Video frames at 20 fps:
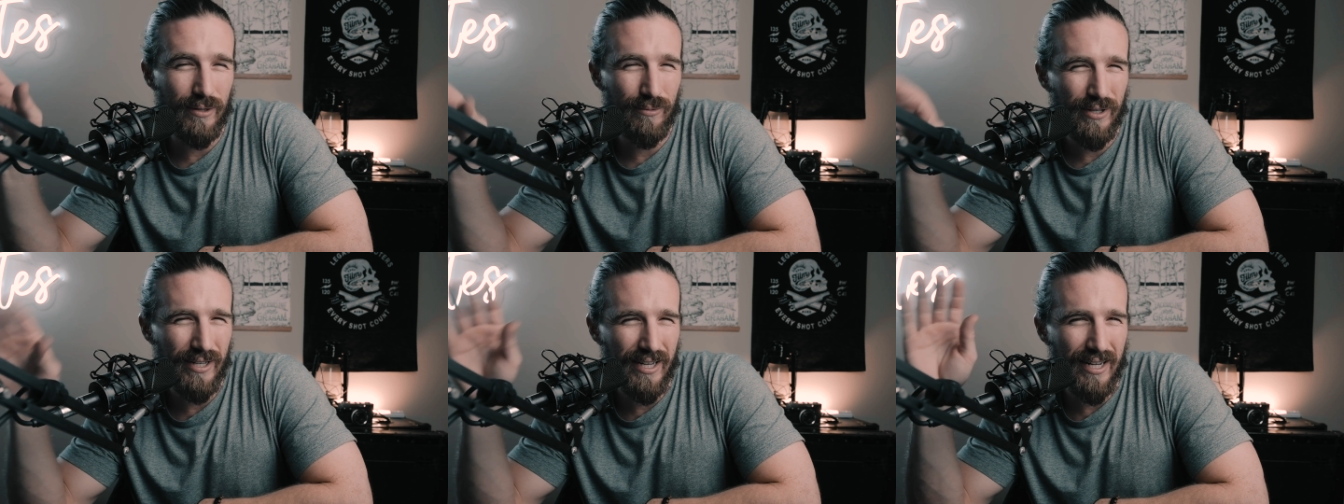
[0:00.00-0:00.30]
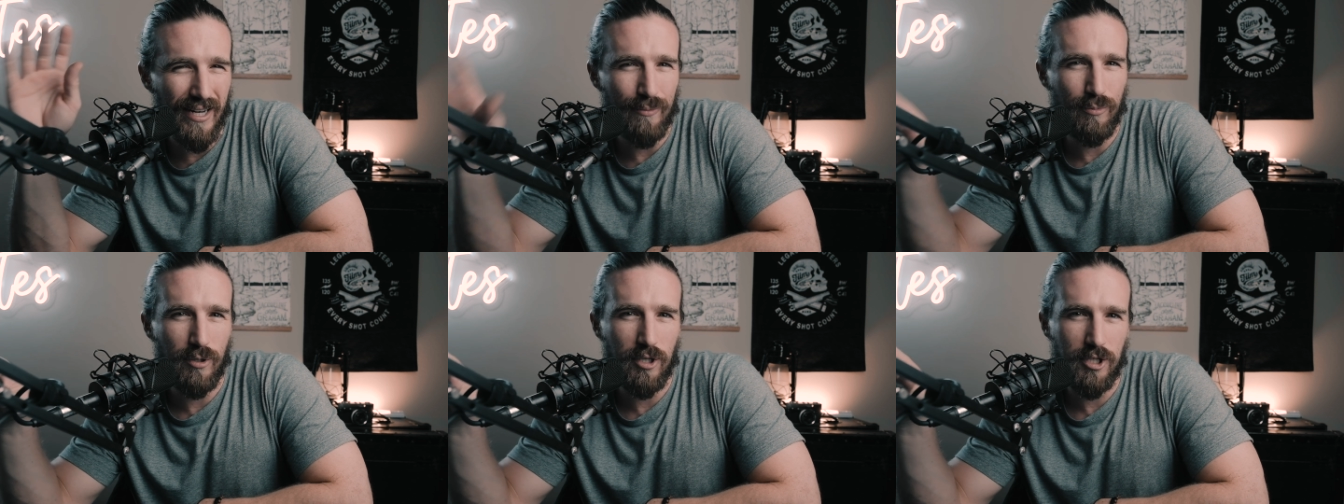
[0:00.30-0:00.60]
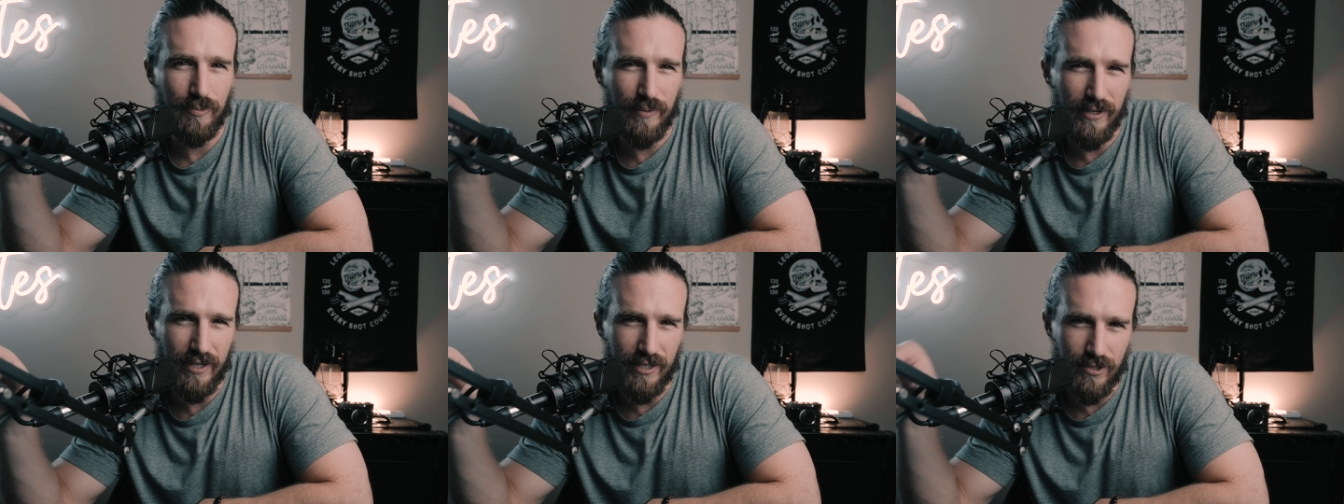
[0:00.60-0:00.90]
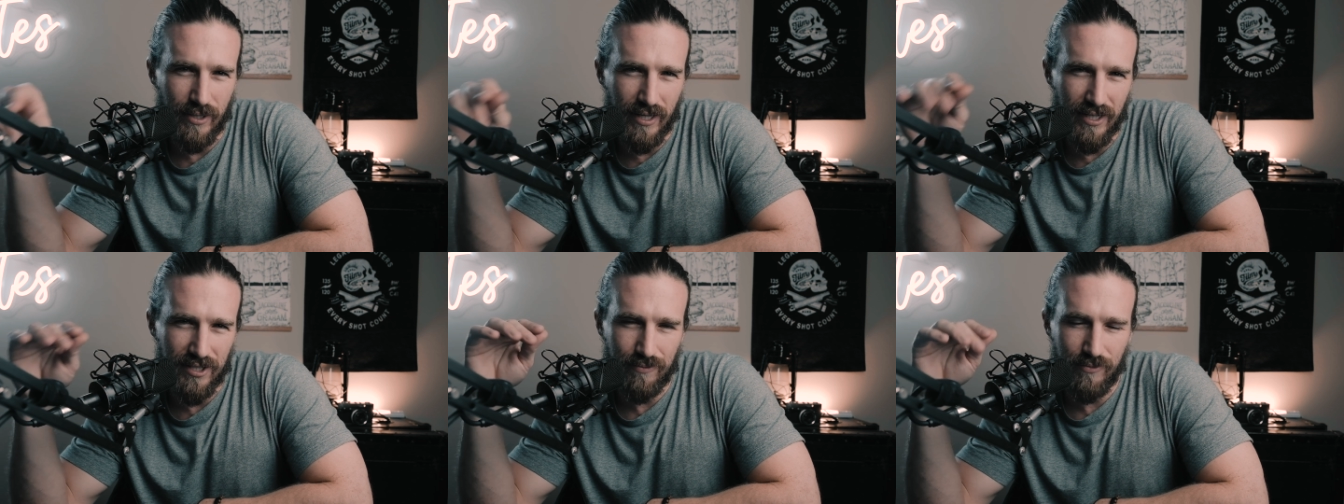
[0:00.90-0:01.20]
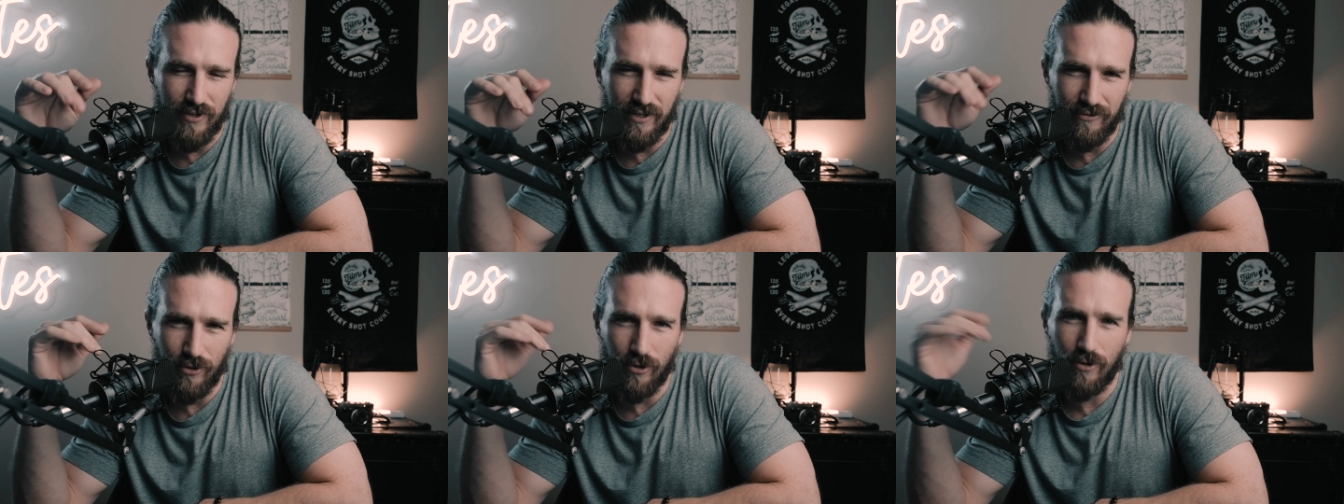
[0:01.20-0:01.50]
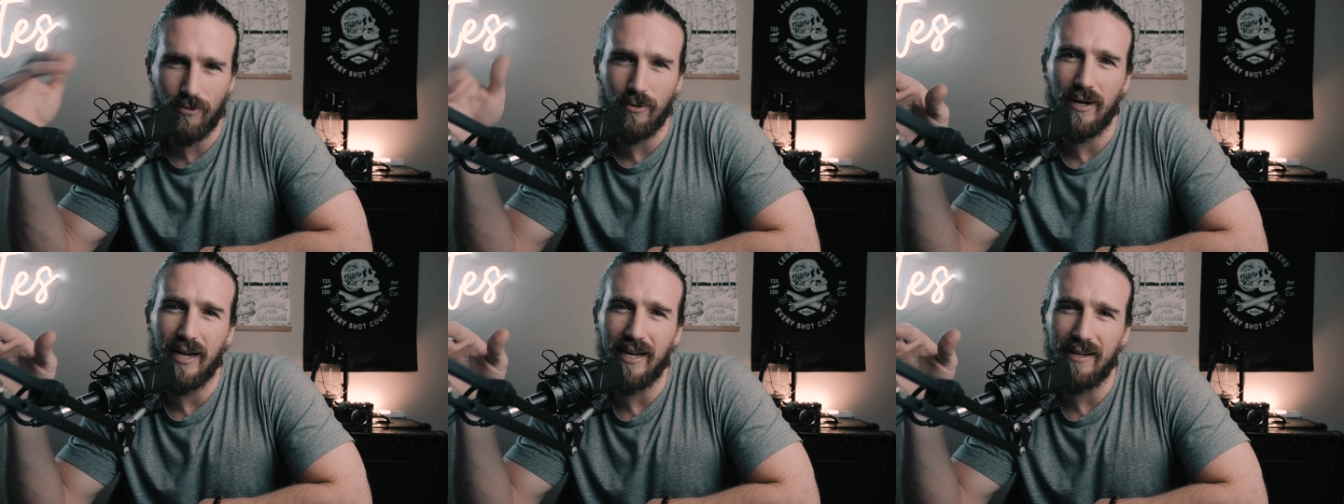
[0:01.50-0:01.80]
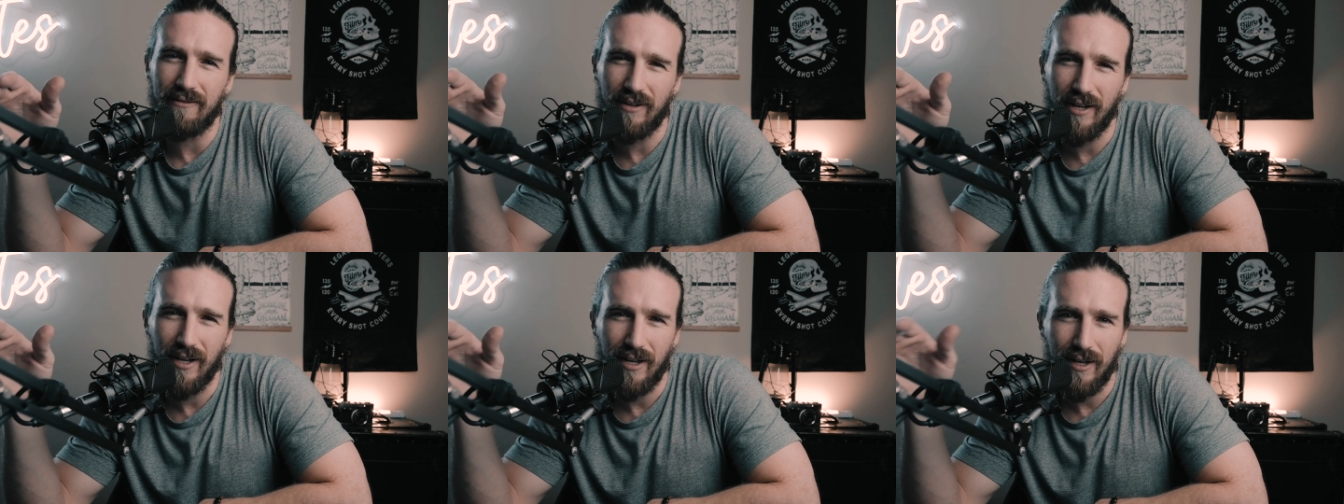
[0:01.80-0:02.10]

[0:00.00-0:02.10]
Really kind of pushed me to try some different creative